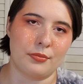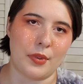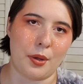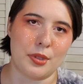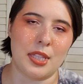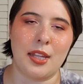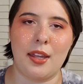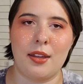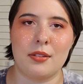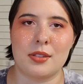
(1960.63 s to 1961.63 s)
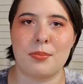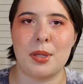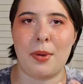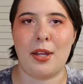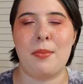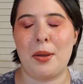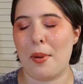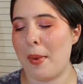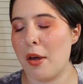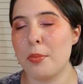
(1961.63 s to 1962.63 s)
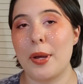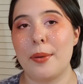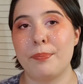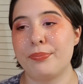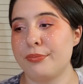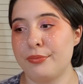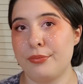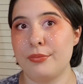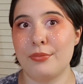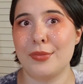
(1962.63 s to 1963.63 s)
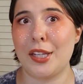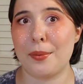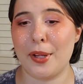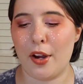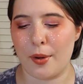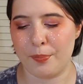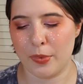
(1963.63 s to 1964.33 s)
I was thinking something might come out of my mouth, but here we are.